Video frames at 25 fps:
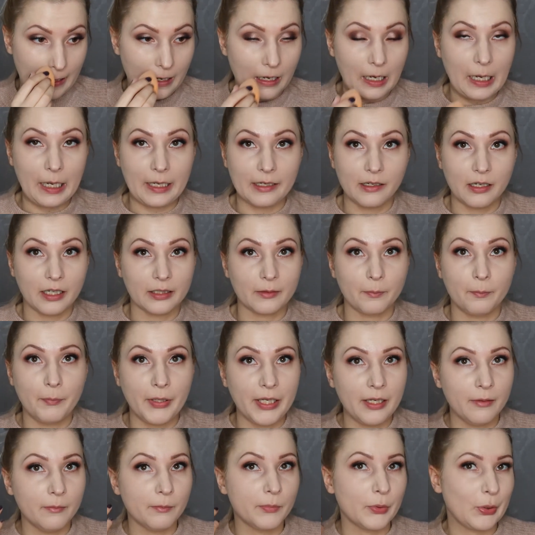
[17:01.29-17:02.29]
I got
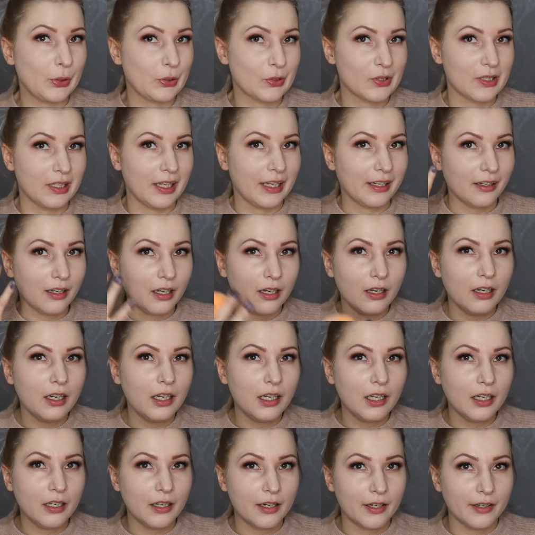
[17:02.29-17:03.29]
pimples like
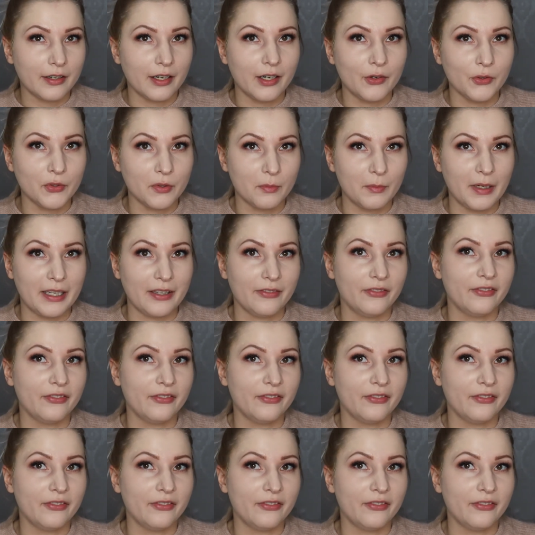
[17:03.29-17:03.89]
all around my